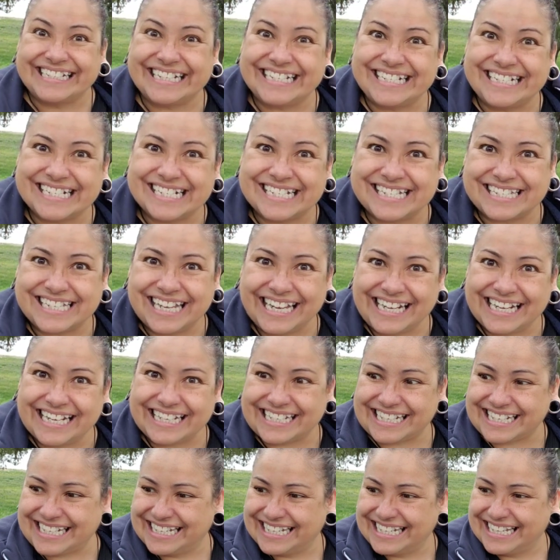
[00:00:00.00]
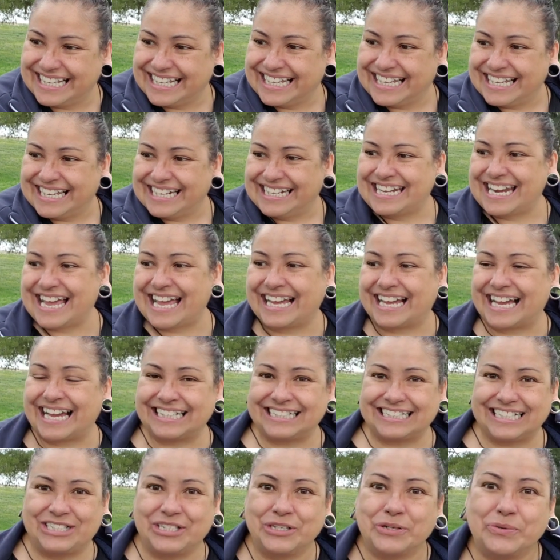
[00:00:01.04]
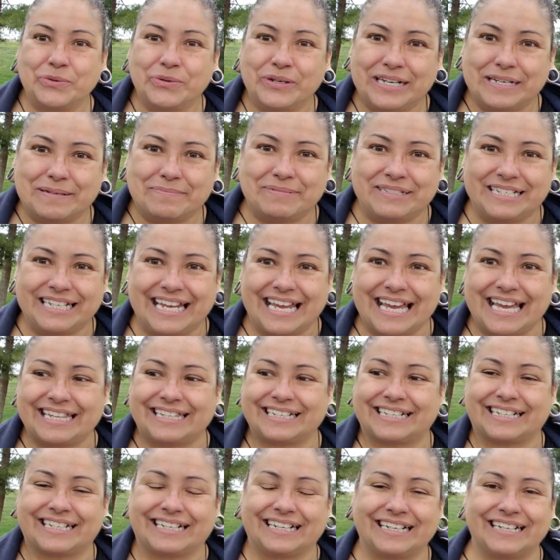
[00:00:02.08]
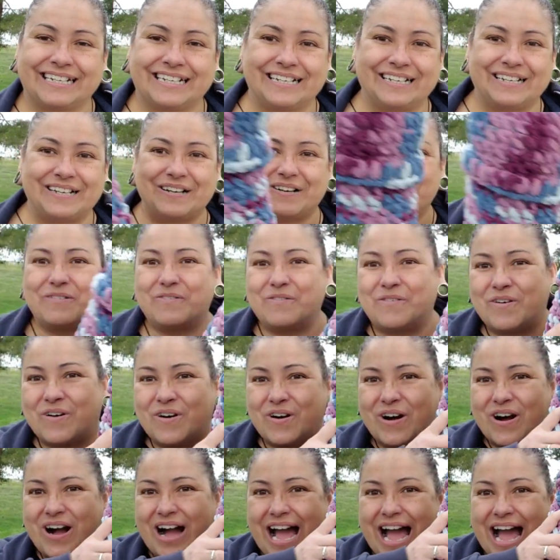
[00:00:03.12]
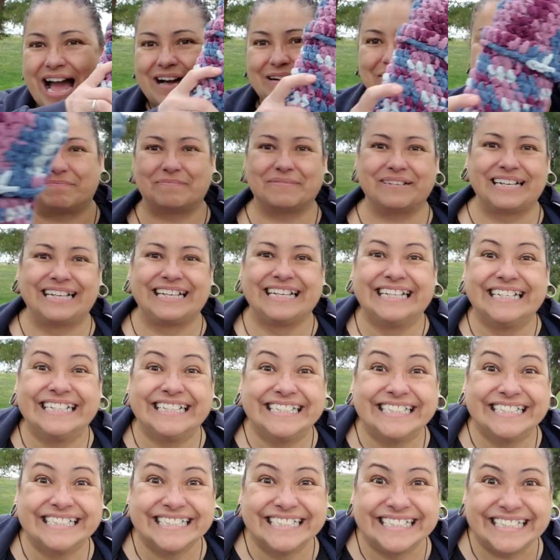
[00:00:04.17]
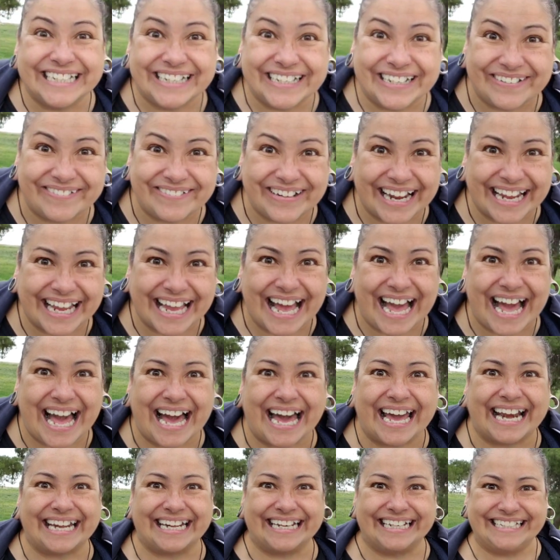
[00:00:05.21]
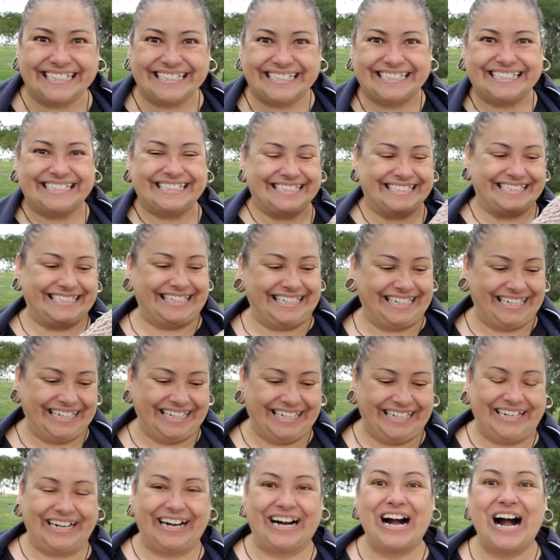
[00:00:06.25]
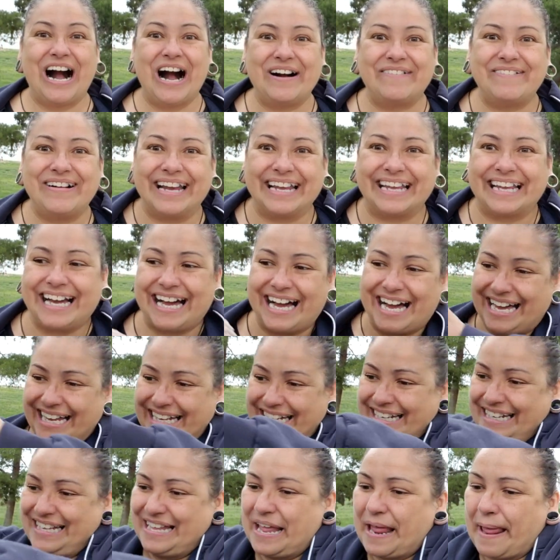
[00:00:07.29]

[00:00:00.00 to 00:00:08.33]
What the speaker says: Did you see it? Now I got the two of them together. Wow! Oh my God! Oh my God!